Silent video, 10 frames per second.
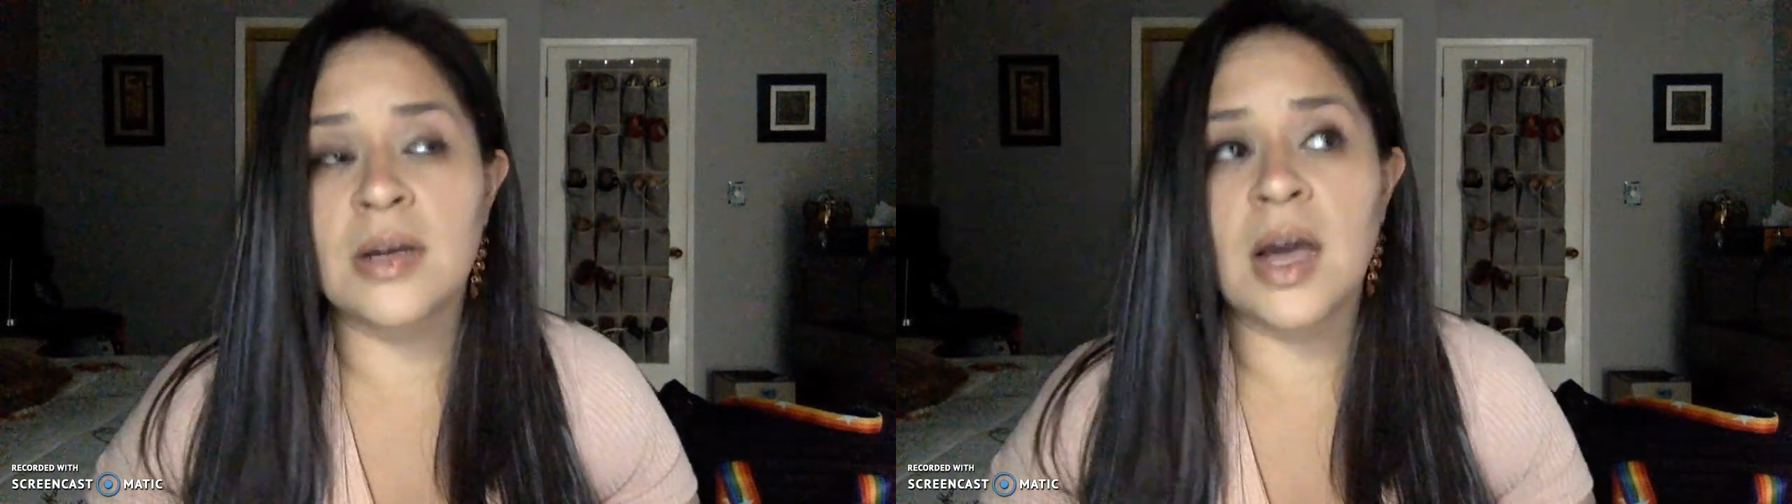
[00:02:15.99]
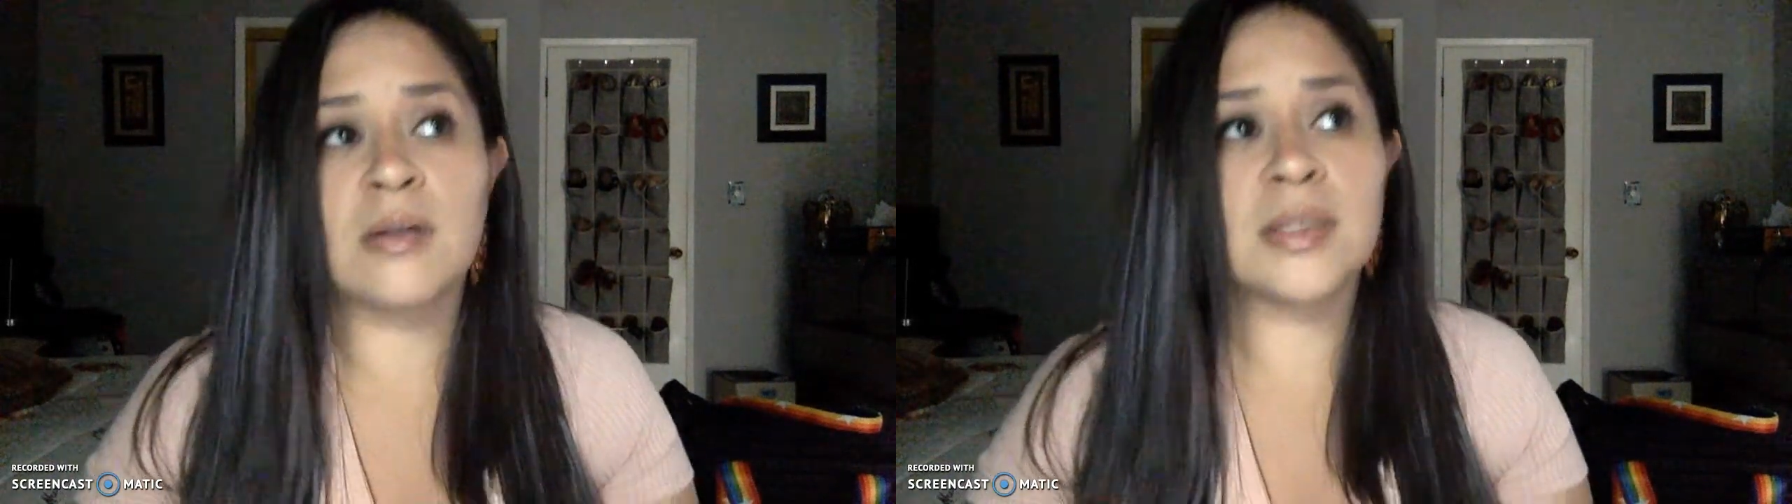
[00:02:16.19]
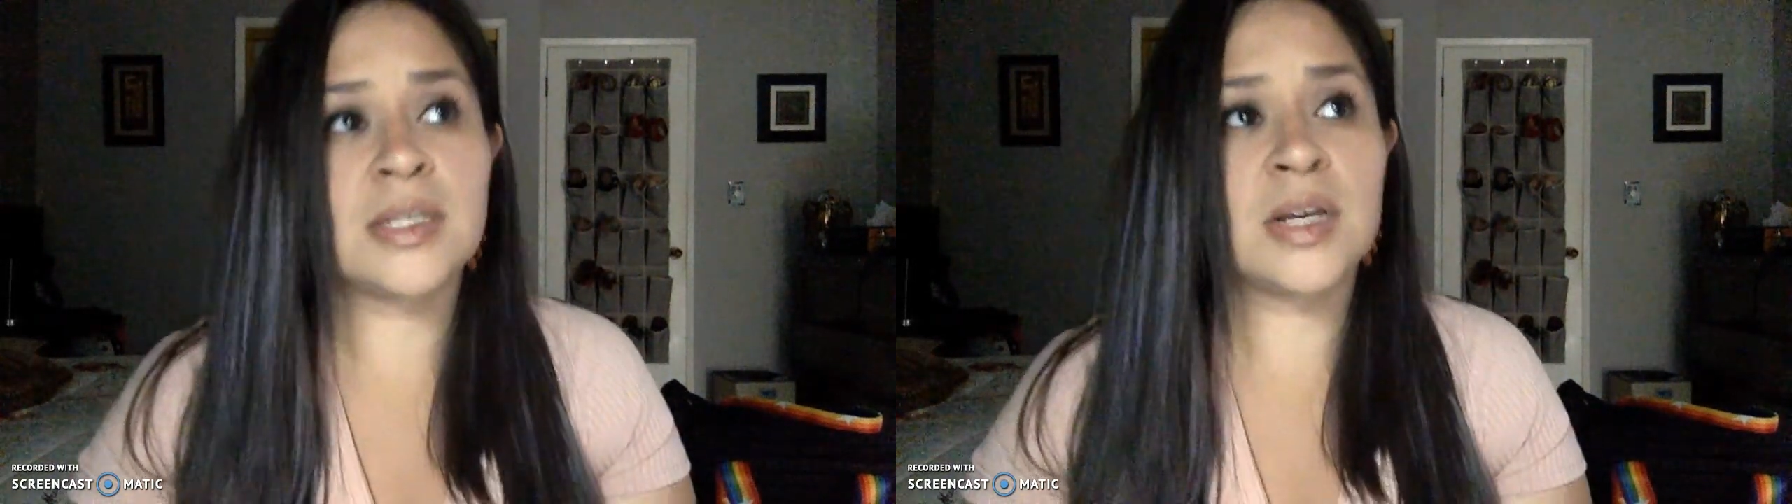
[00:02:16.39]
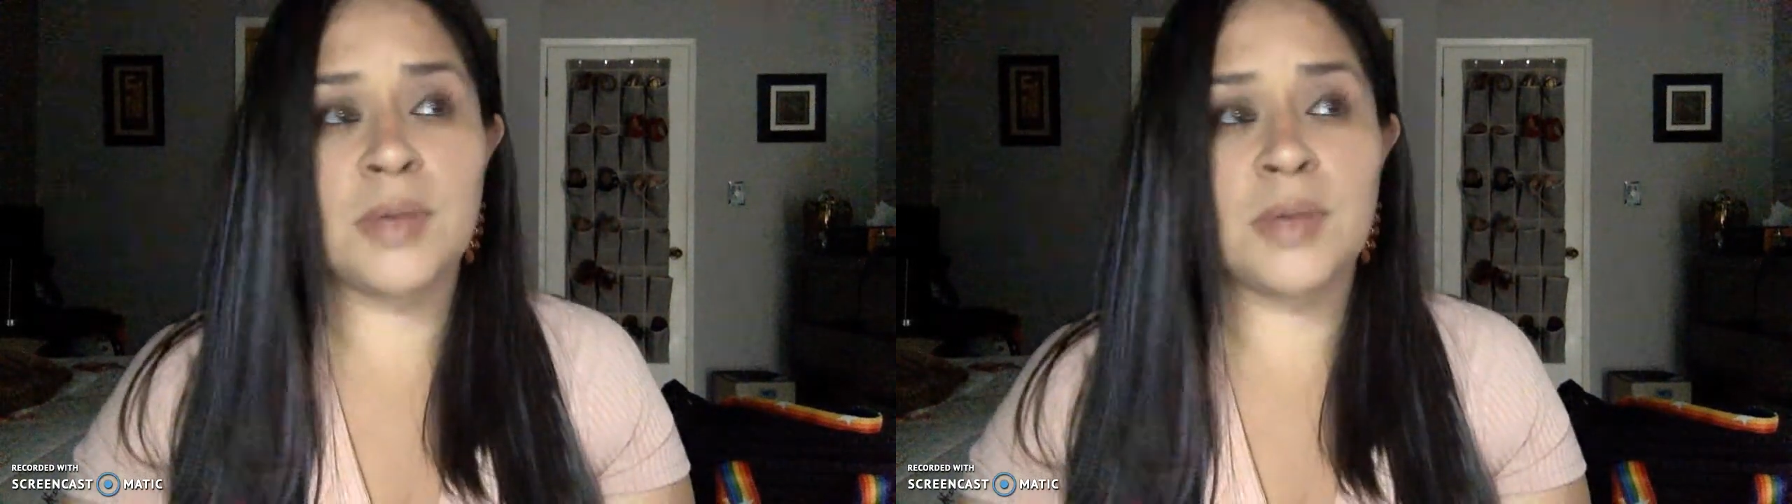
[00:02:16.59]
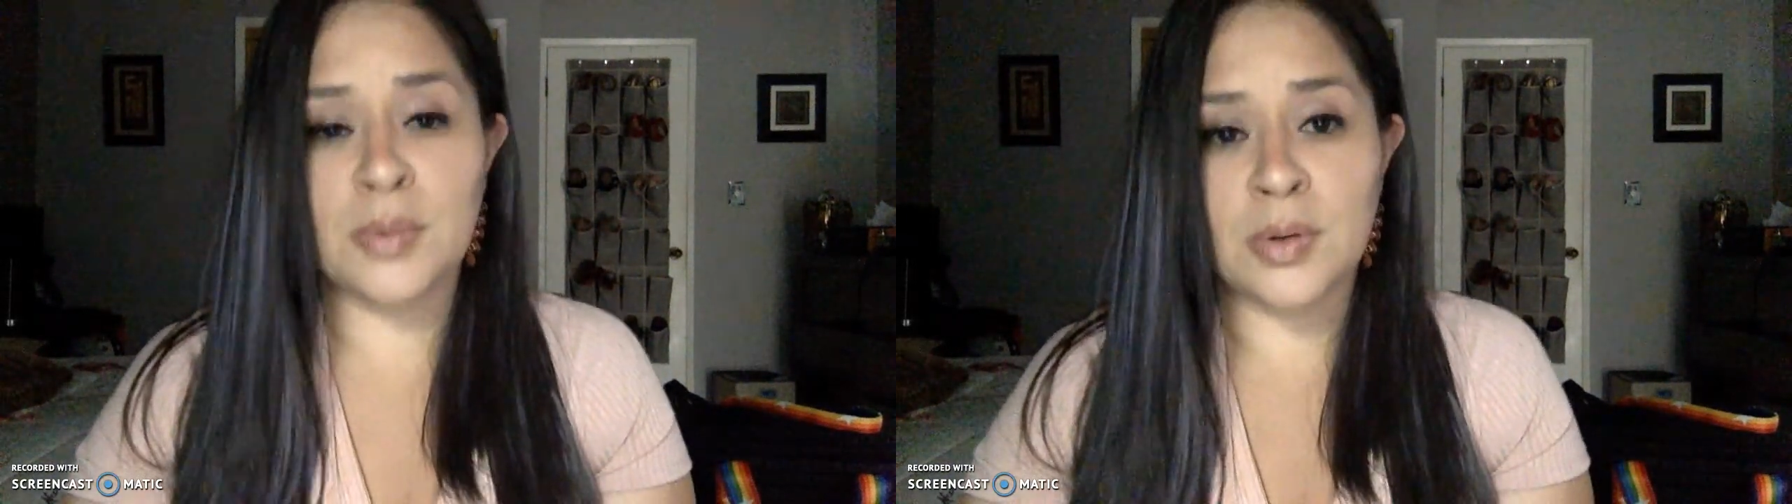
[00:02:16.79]
I always tell
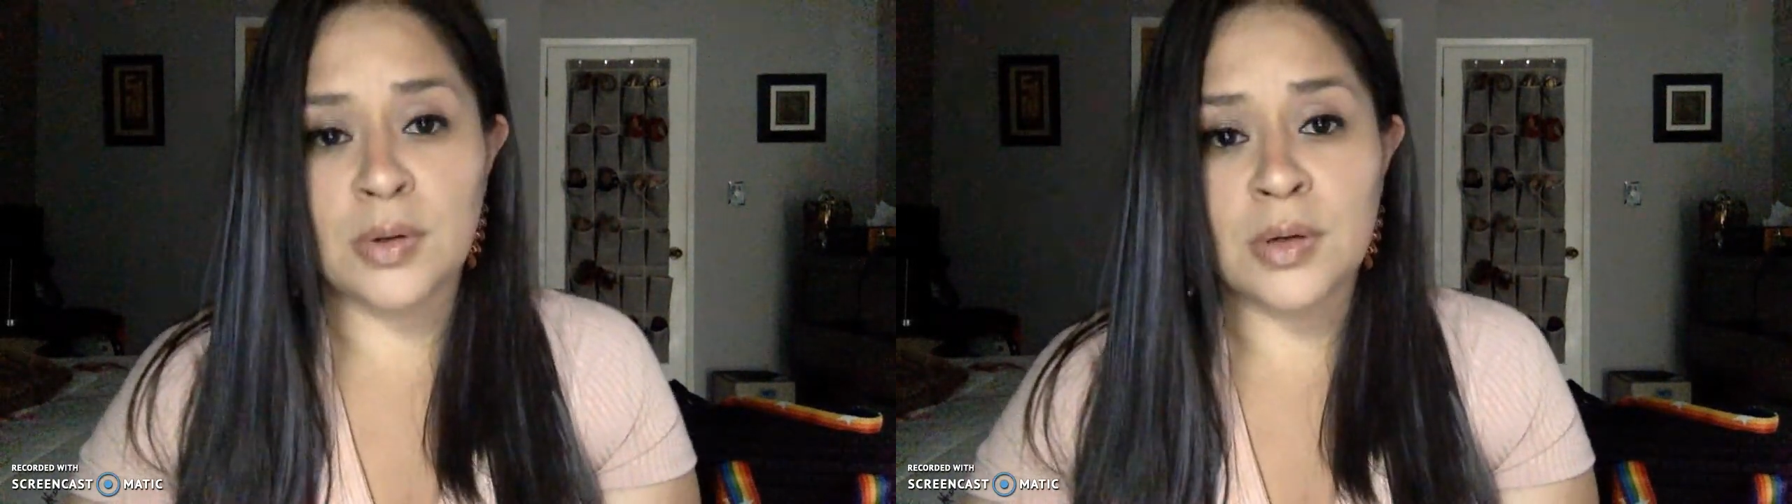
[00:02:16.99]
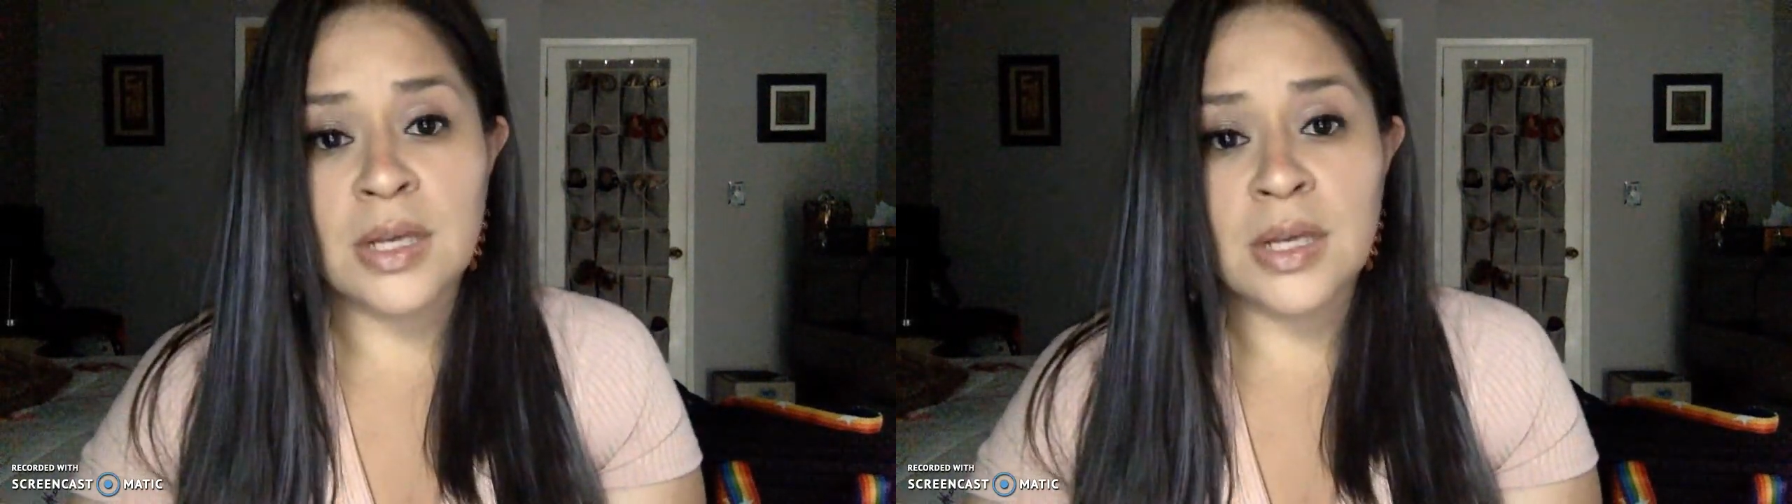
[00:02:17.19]
people,